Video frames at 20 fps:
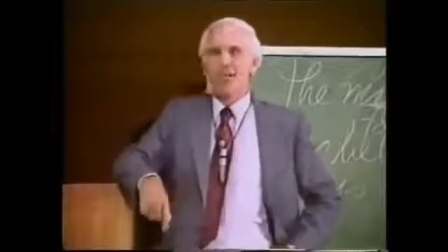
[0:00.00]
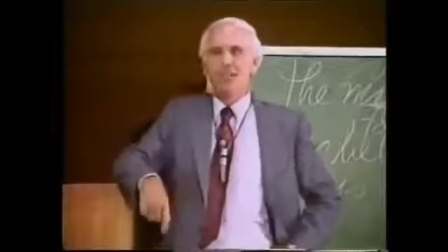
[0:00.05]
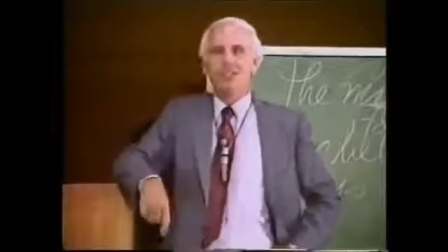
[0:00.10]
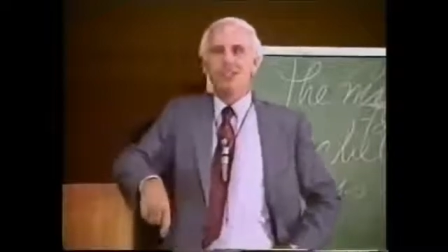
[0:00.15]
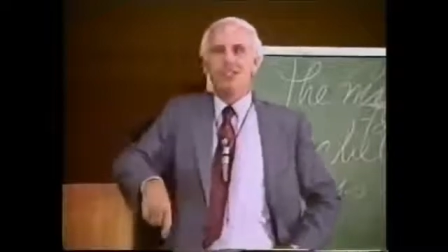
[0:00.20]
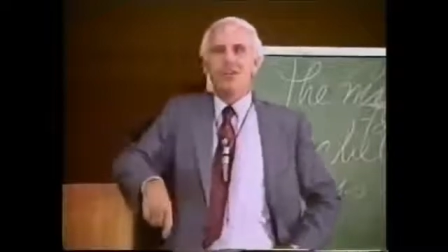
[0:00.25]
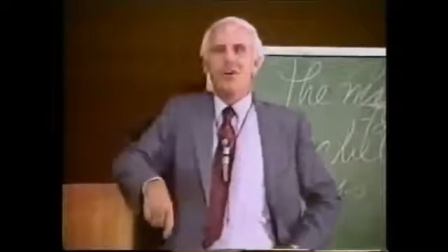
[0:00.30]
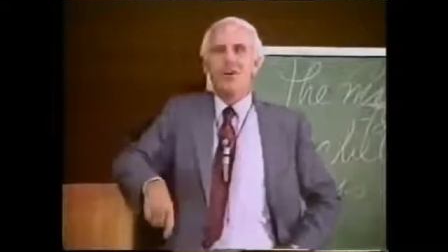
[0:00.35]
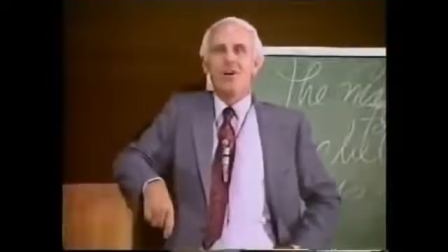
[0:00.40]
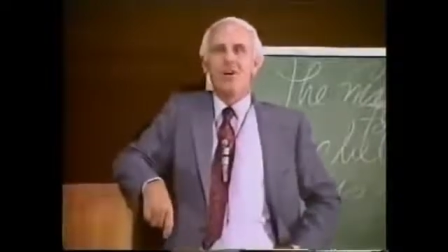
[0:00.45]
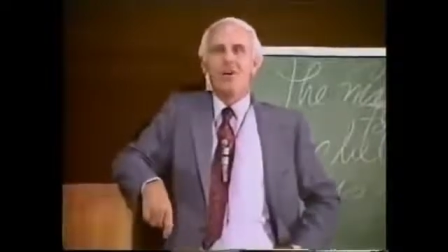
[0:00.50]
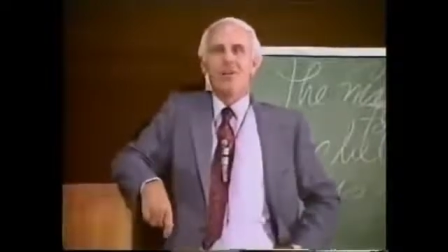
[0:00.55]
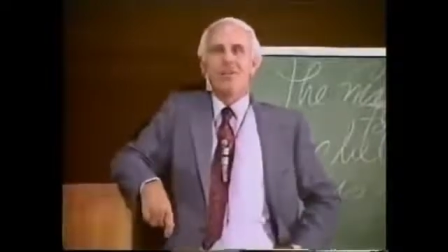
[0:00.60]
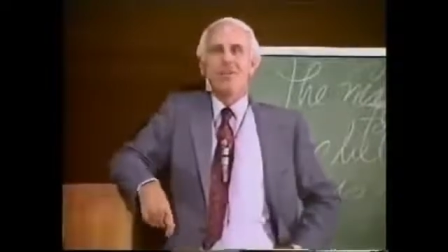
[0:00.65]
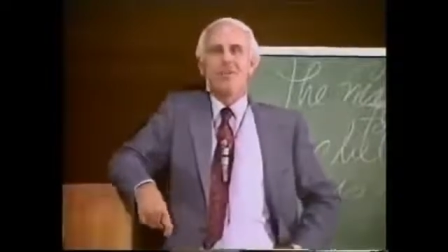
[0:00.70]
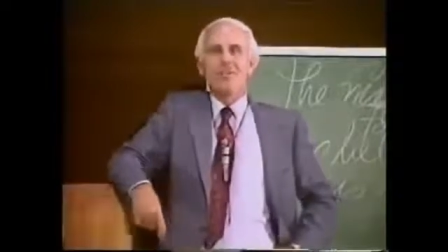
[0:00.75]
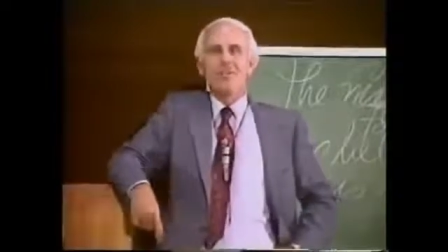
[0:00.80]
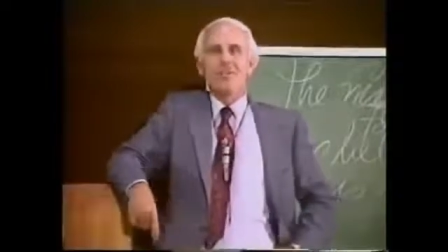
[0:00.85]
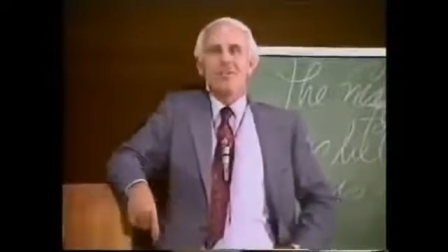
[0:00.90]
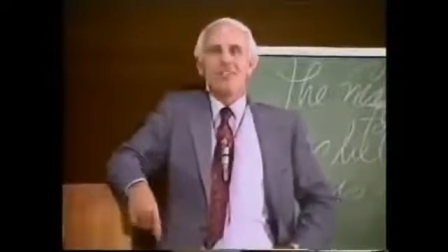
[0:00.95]
A song
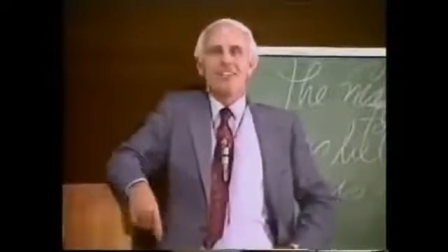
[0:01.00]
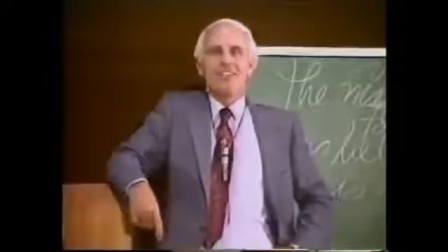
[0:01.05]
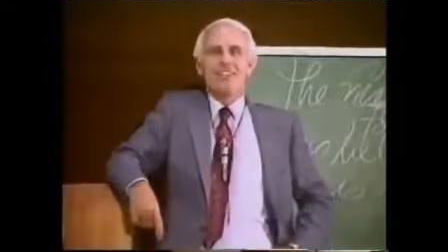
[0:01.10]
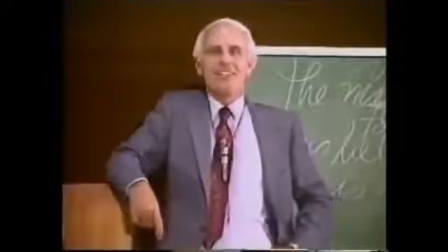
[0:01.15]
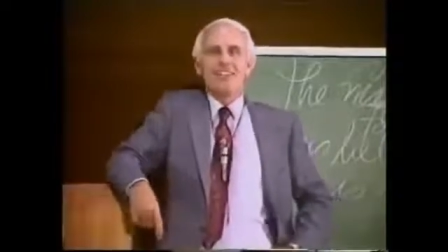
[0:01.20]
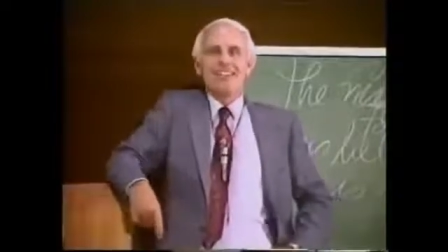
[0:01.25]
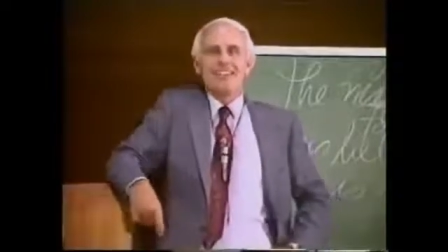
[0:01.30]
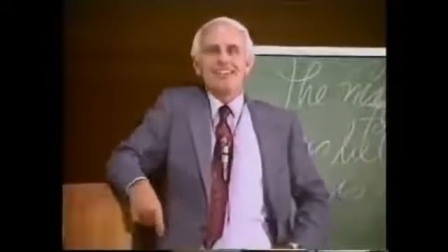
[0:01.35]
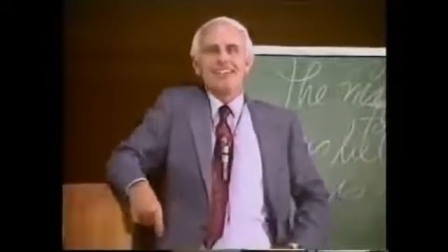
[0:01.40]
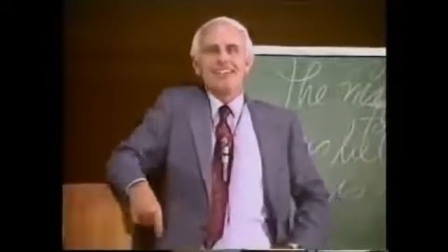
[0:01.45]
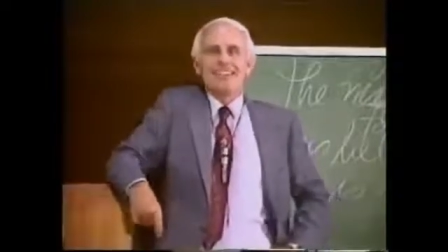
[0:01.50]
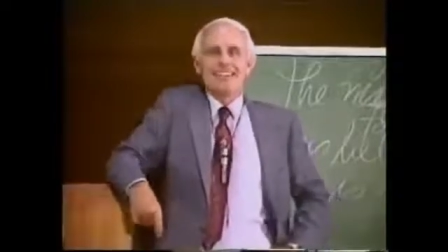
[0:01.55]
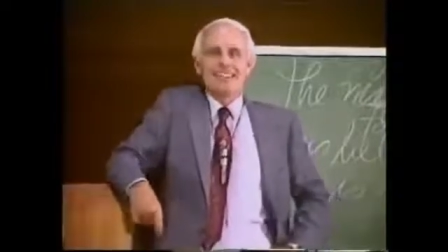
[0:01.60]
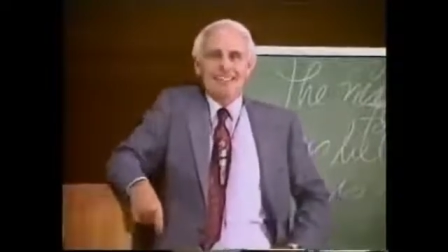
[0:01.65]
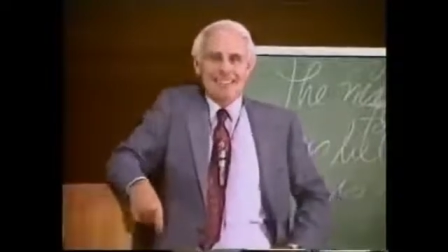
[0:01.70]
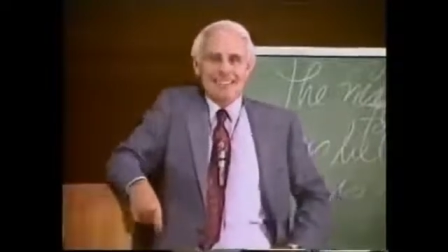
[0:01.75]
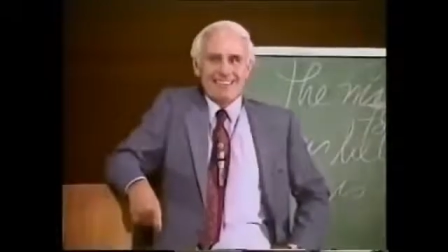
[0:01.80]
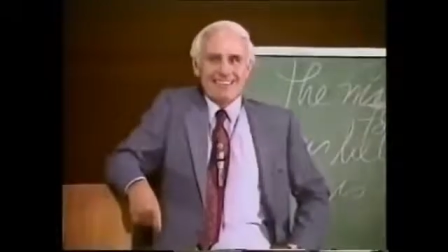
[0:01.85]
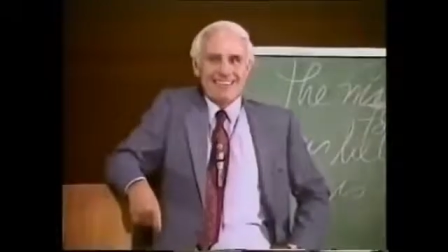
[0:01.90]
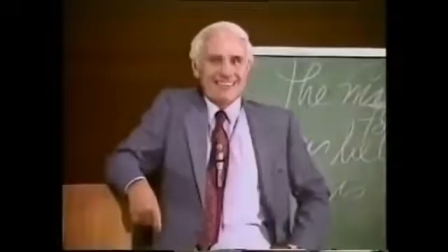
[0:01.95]
of winter.
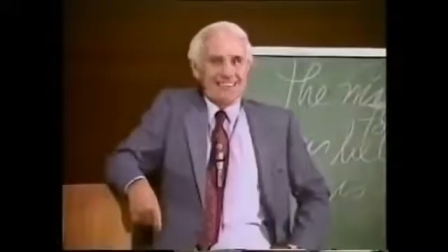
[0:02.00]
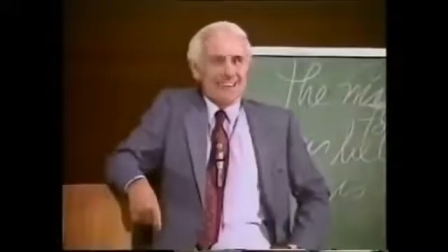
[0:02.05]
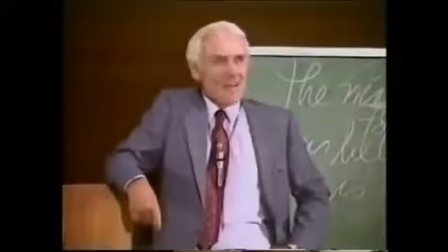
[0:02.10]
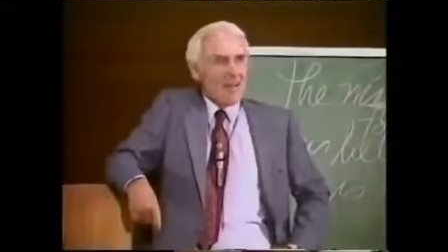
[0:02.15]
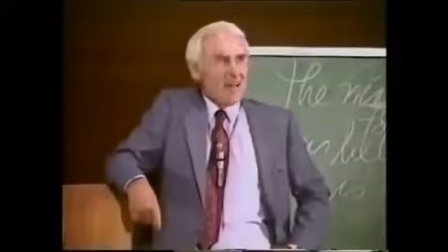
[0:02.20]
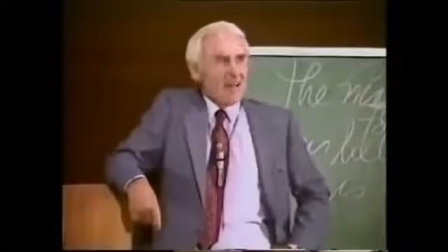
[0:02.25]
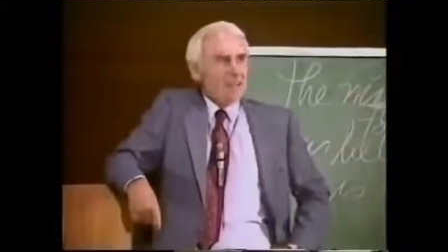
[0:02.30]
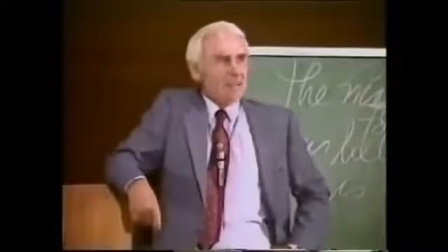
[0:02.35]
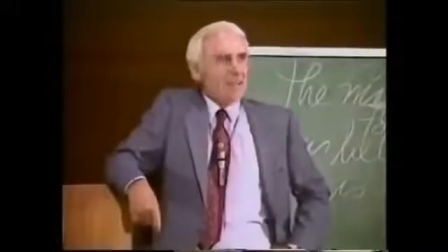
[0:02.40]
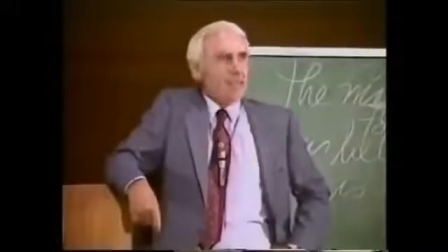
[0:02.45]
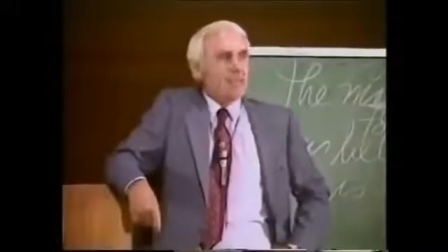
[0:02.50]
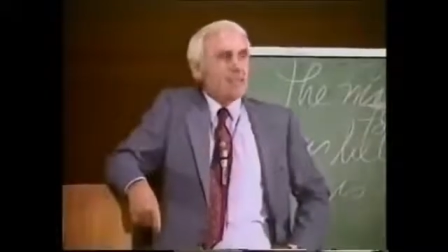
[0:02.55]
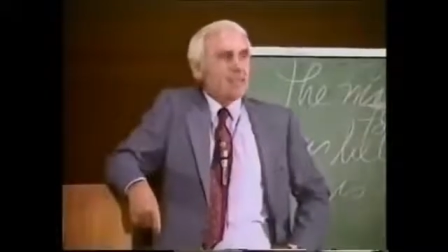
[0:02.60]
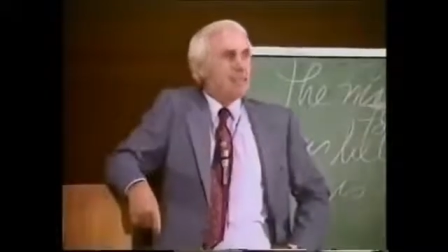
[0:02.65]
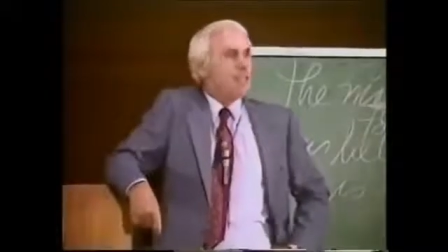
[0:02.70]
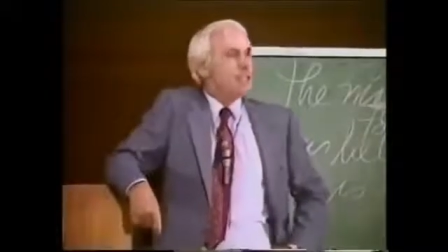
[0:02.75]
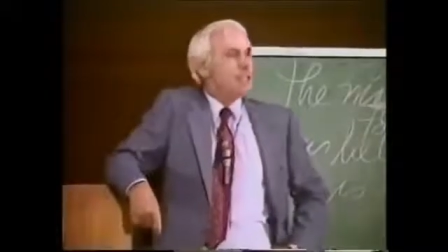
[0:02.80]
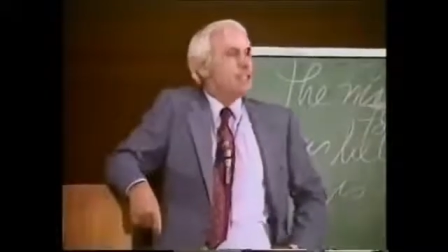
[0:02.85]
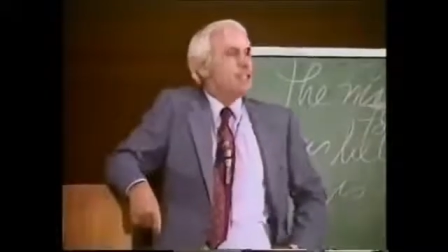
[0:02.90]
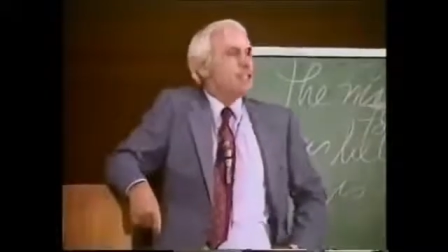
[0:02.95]
But
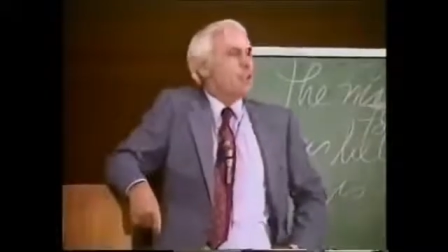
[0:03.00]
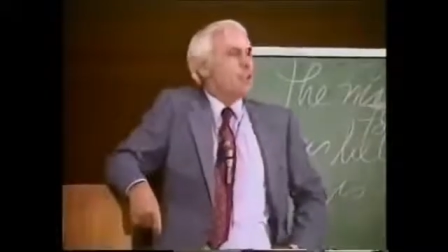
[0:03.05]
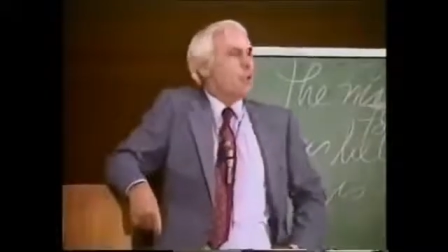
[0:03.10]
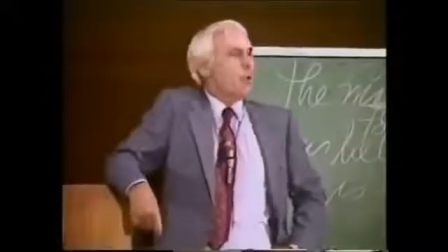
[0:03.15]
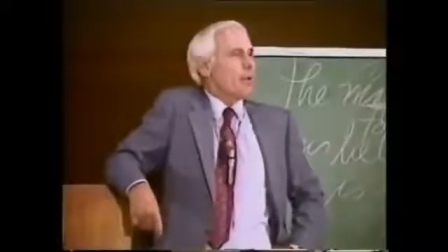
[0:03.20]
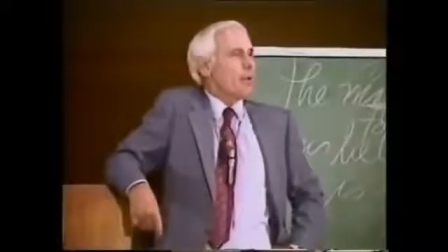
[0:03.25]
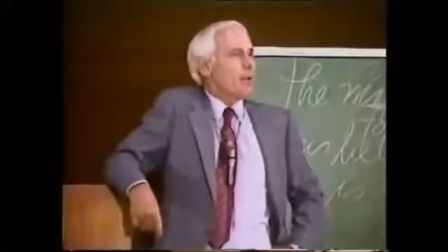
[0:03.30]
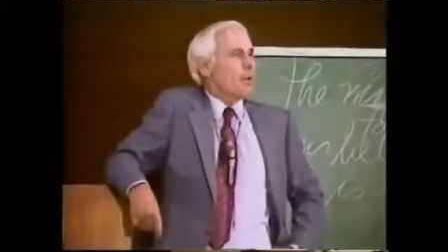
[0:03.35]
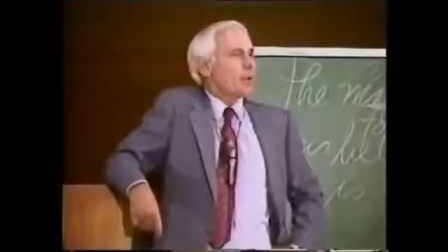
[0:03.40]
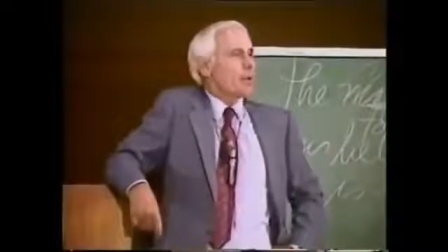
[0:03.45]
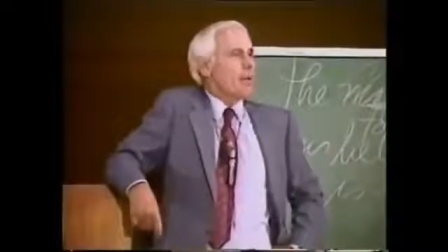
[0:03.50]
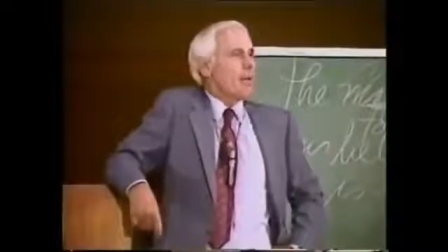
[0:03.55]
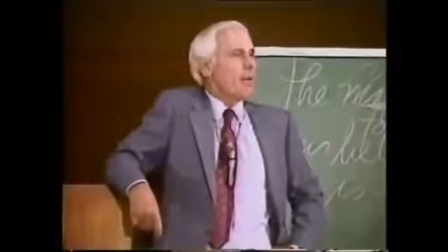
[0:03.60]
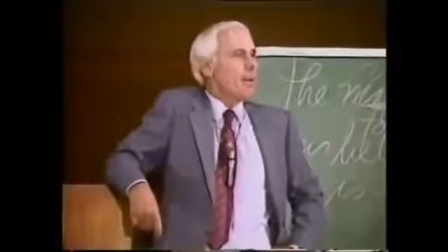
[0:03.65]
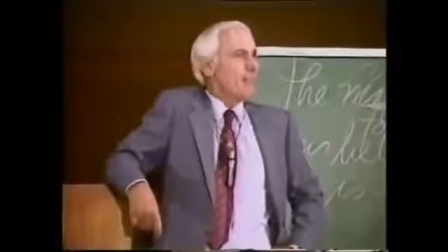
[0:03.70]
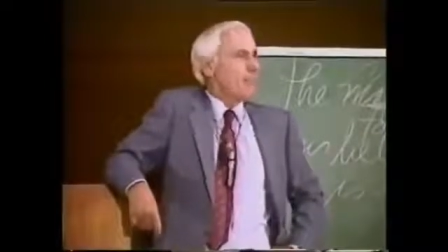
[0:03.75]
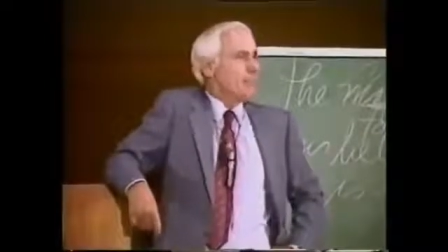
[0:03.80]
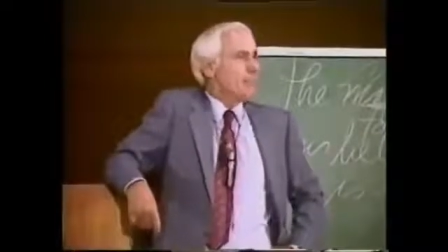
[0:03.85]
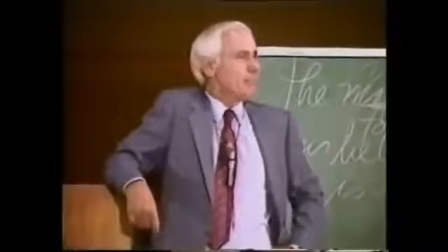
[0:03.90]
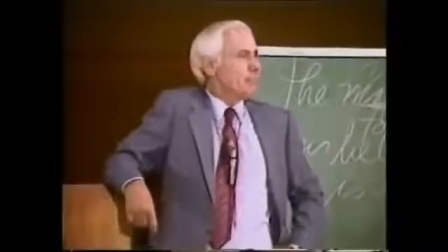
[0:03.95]
see, the disappointments
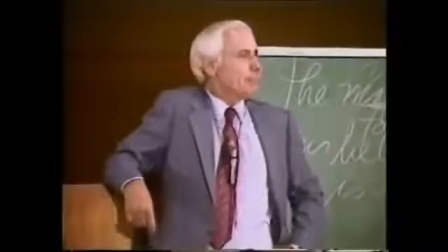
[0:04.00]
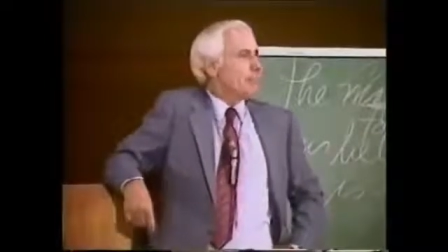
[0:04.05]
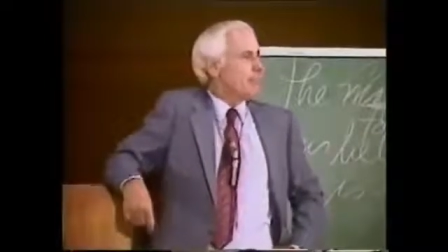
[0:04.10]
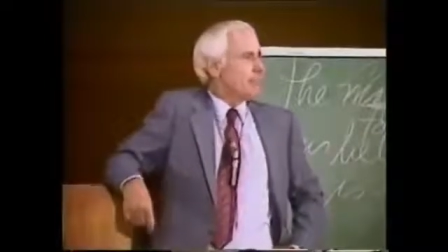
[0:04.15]
come.